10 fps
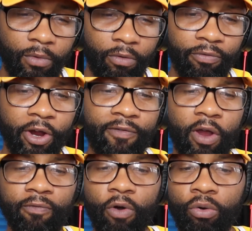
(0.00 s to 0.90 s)
very,
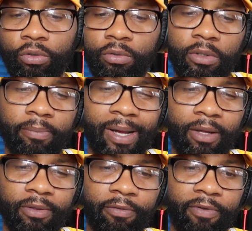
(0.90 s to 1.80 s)
very vocal
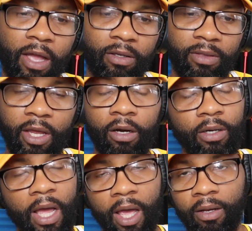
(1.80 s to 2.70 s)
about the fact that they are
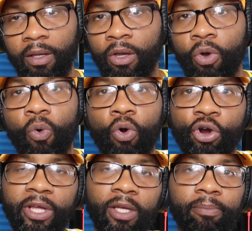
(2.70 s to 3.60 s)
not
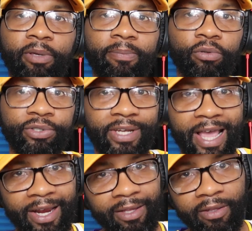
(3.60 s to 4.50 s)
hoarding people's
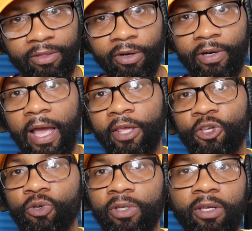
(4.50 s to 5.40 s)
data, that they're not
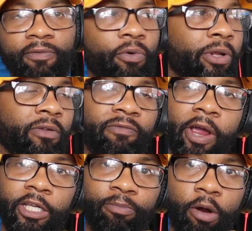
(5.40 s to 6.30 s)
using it for any
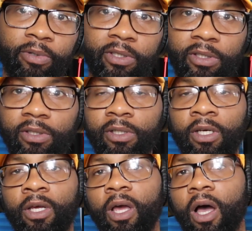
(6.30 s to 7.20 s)
nefarious purposes.
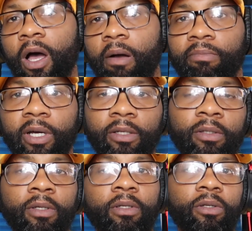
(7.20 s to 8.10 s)
But,
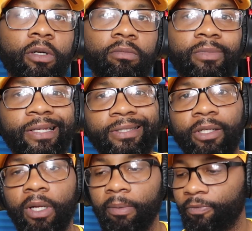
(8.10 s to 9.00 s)
you know, that's
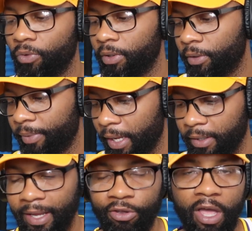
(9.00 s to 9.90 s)
still up for debate.
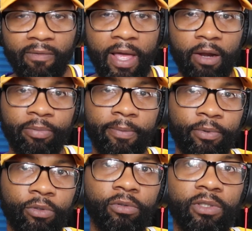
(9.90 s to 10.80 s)
Now, you have a lot of
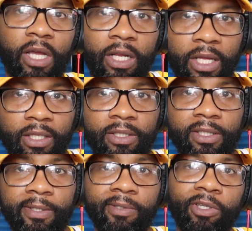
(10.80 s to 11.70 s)
people who say that this
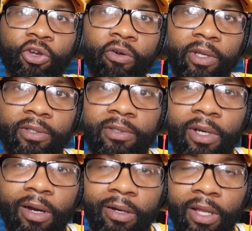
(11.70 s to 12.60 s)
is a security
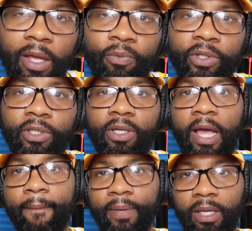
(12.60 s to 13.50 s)
concern, that we should
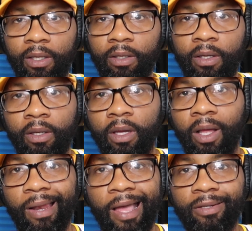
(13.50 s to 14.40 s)
not be
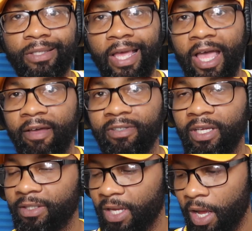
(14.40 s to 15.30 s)
allowed to have
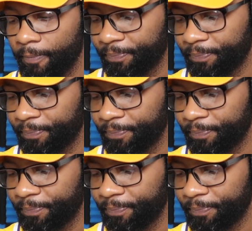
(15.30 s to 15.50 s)
TikTok.